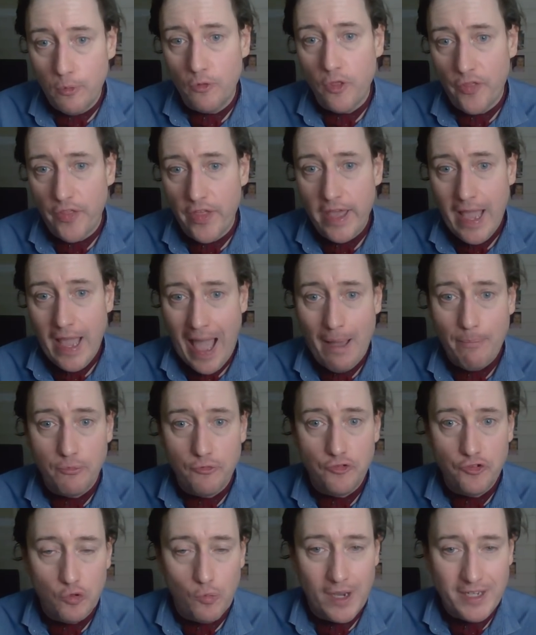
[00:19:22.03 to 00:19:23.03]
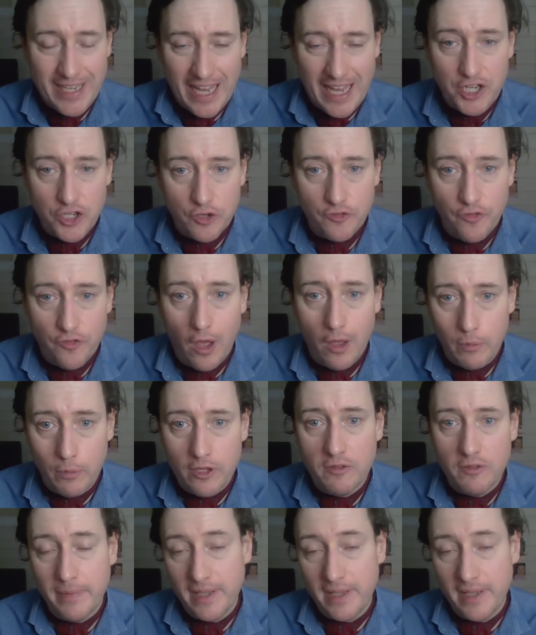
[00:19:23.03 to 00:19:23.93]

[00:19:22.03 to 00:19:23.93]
that they happen to identify with,